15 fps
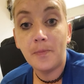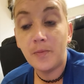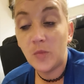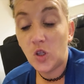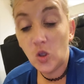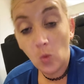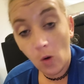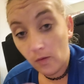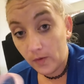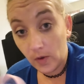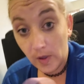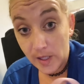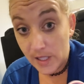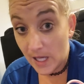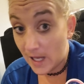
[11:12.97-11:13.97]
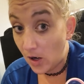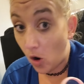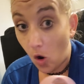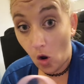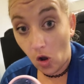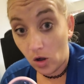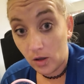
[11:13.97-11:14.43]
You won't feel this at
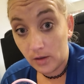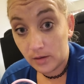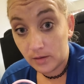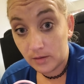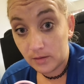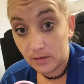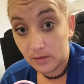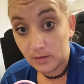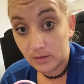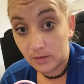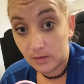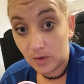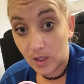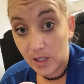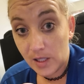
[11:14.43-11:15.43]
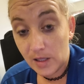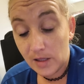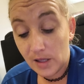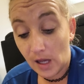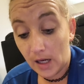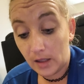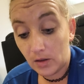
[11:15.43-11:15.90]
all when it's
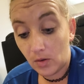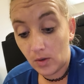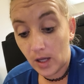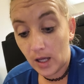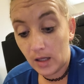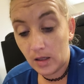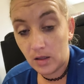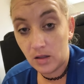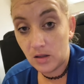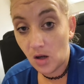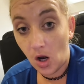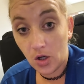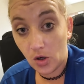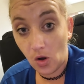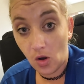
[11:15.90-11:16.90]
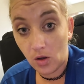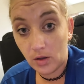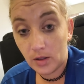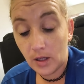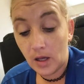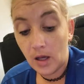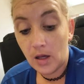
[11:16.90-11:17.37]
inside, okay? Not at all.
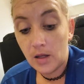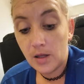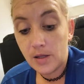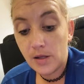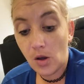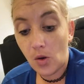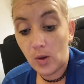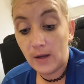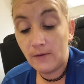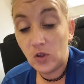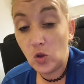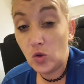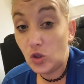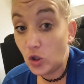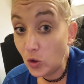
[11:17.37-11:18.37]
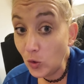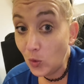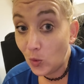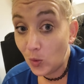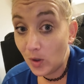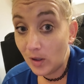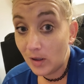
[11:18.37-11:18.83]
So if you
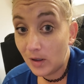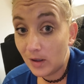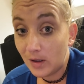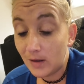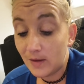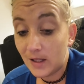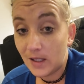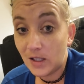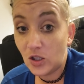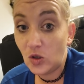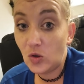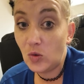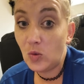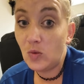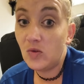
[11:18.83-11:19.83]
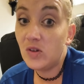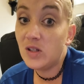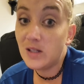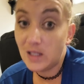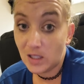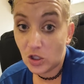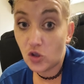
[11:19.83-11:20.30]
do, then you
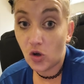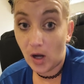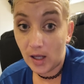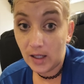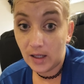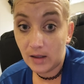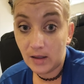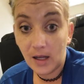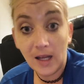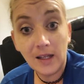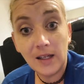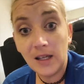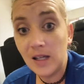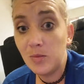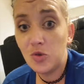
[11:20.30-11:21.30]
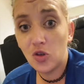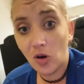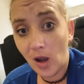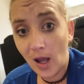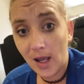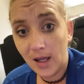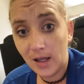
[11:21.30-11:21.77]
need to try again and keep
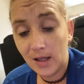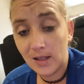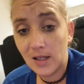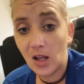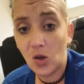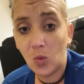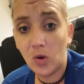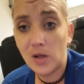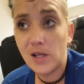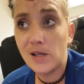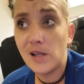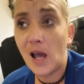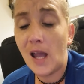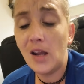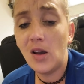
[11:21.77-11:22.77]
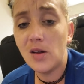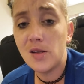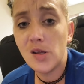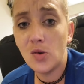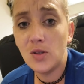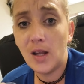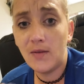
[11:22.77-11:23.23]
trying until it works, because I got
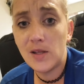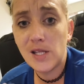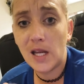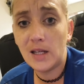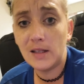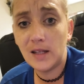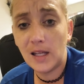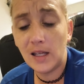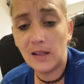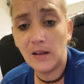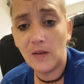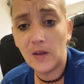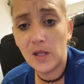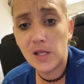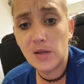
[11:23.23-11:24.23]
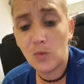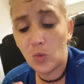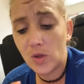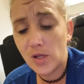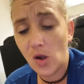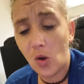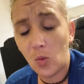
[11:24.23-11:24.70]
so devastated thinking that this
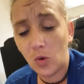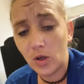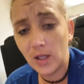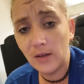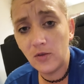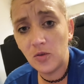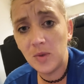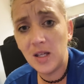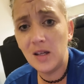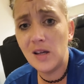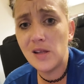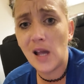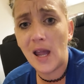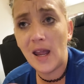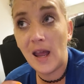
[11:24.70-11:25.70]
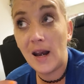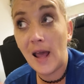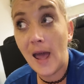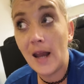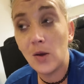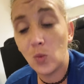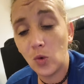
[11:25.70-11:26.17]
was not working for me because I
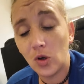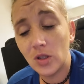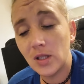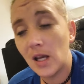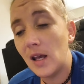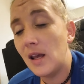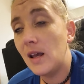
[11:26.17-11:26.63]
had it worked